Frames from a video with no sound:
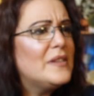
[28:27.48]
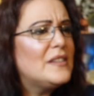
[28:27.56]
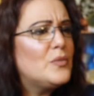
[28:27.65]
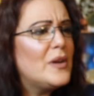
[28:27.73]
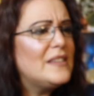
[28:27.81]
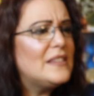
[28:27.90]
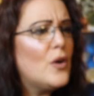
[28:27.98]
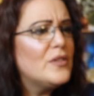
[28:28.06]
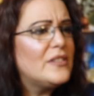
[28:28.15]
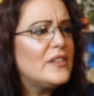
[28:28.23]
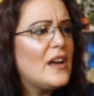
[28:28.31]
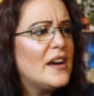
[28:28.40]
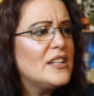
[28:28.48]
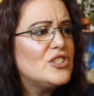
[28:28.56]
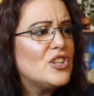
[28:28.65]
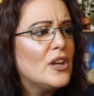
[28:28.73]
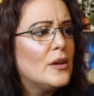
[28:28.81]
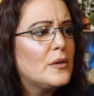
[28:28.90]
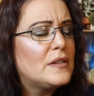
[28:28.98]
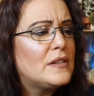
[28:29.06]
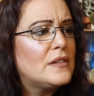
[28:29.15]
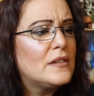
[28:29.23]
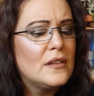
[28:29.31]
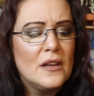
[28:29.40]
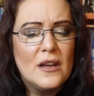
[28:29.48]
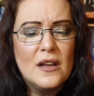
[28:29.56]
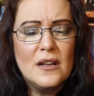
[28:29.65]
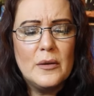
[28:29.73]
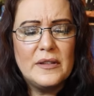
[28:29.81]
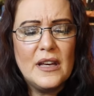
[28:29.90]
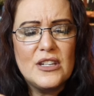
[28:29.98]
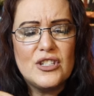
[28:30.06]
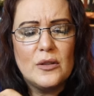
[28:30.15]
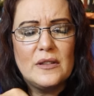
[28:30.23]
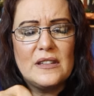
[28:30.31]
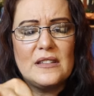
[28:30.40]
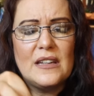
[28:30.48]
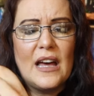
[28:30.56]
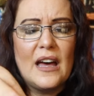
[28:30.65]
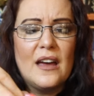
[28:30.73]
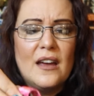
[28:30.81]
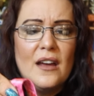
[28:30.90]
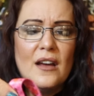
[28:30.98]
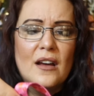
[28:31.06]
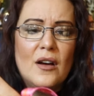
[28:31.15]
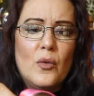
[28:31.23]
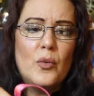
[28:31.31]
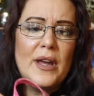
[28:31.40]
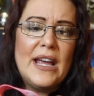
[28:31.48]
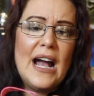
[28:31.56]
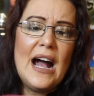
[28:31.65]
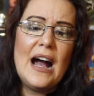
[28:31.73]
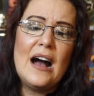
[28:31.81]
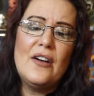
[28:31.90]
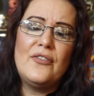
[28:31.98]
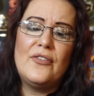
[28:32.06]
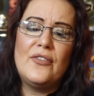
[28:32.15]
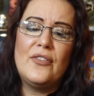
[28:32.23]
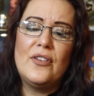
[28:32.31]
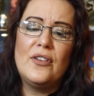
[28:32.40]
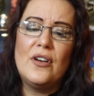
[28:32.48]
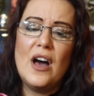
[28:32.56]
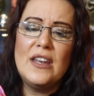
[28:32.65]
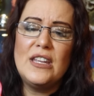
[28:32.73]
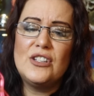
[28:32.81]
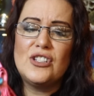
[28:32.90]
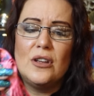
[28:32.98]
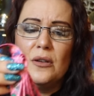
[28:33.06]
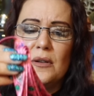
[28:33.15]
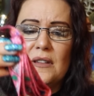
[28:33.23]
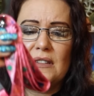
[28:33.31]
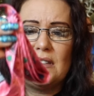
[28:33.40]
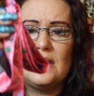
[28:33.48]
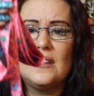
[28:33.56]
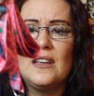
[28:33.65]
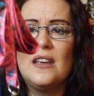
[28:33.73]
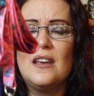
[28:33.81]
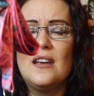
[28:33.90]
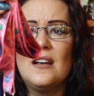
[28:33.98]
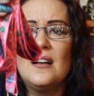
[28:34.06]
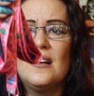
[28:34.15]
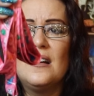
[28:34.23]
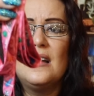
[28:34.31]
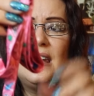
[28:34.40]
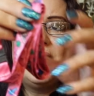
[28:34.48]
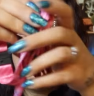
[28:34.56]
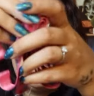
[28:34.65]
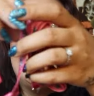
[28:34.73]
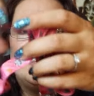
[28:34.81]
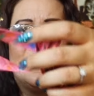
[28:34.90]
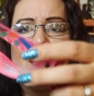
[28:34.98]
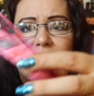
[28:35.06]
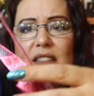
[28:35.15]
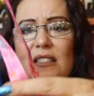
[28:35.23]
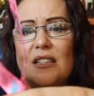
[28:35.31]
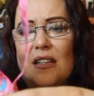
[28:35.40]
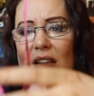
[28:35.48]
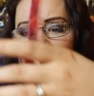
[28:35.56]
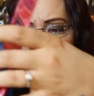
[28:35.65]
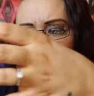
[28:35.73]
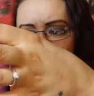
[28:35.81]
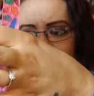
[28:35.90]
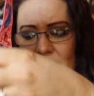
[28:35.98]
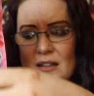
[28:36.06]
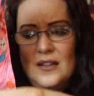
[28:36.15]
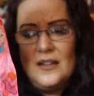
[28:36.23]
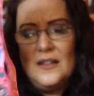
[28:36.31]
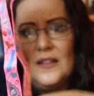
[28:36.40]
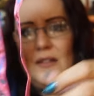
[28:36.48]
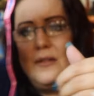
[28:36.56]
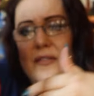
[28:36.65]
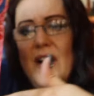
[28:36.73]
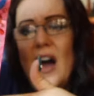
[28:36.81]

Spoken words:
Wizard Wheeze? Or is it Honeydukes? No, it's Honeydukes, isn't it? We have Honeydukes lanyard. So we have a